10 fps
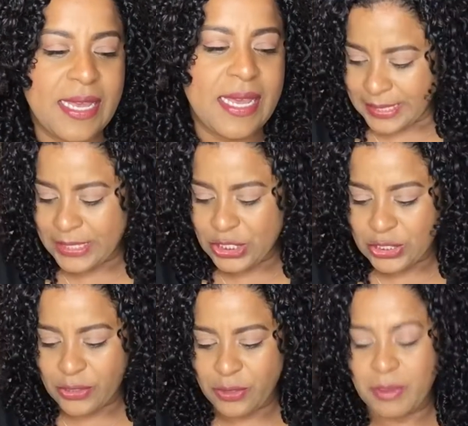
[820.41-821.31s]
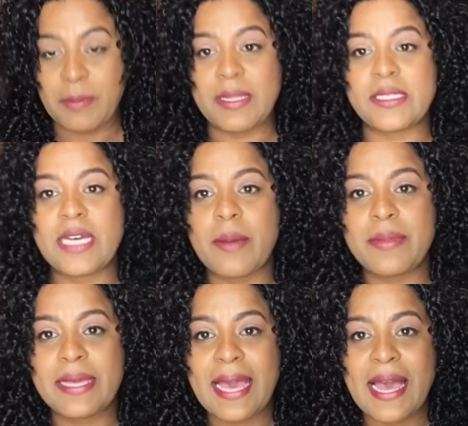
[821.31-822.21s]
I'm going to show you maybe the top of
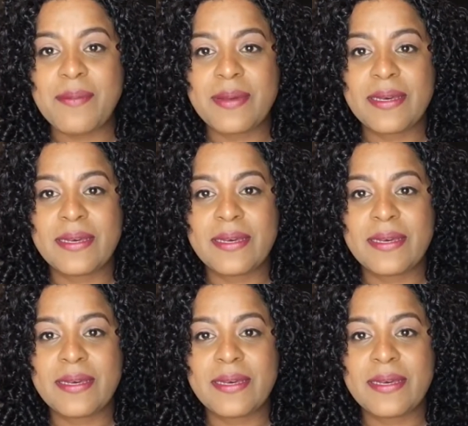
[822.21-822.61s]
the cap.